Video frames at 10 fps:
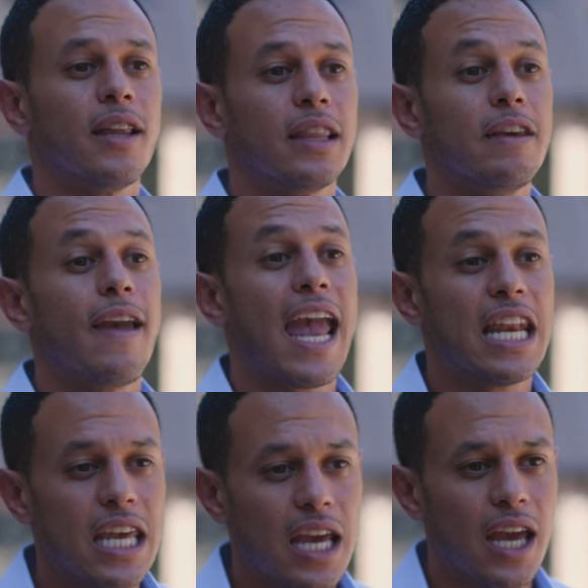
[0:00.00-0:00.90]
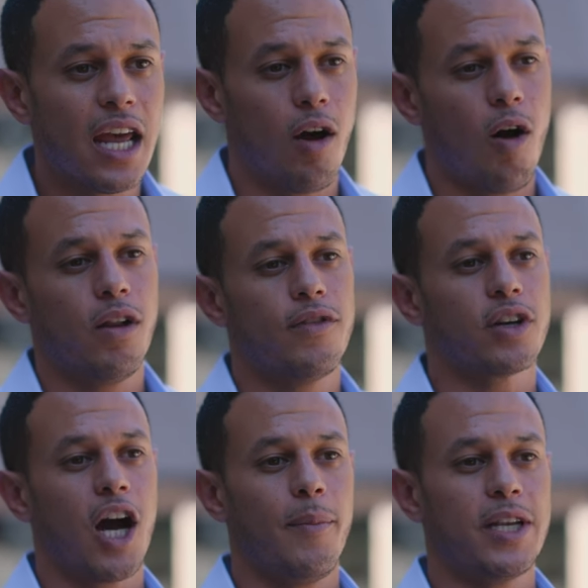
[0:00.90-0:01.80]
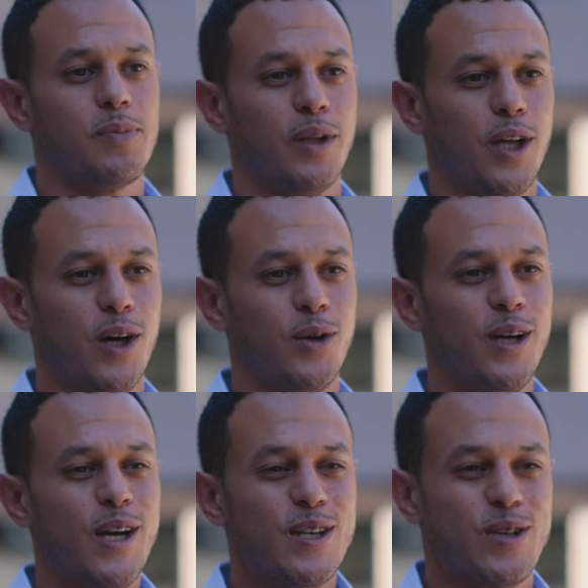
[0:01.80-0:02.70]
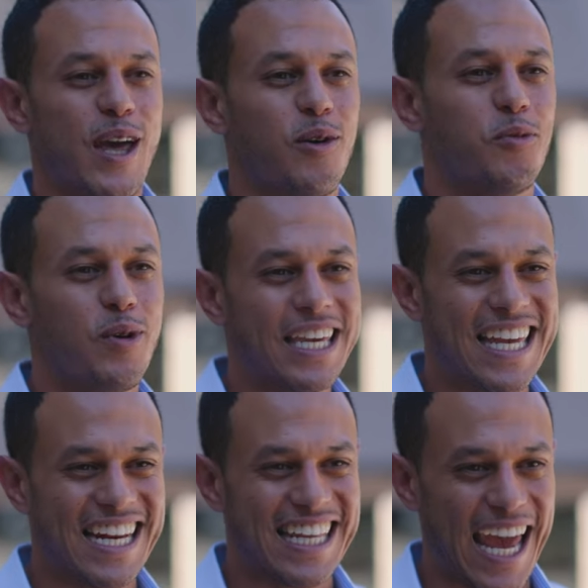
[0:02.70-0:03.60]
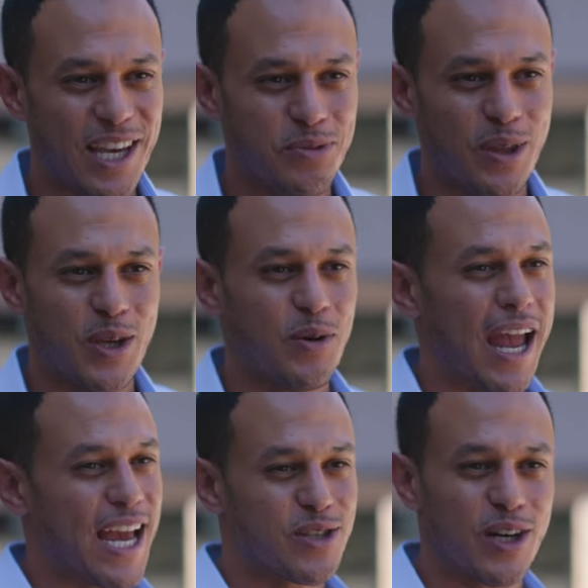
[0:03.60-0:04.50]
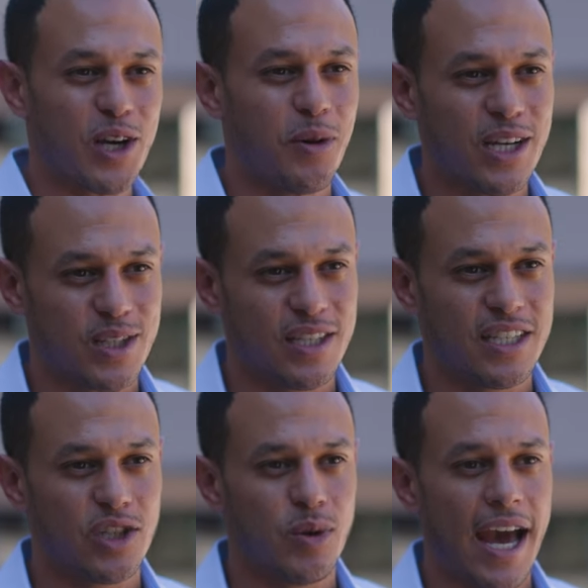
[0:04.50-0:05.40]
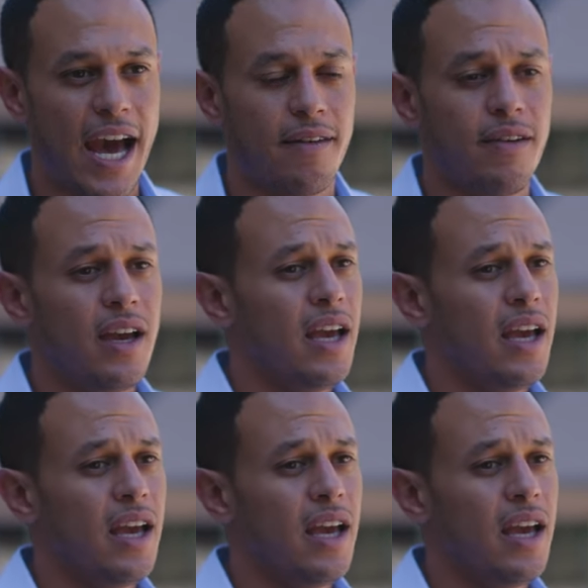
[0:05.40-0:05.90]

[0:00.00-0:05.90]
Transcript: Leave any and all of your comments below so that we can engage with you, answer any questions that you have.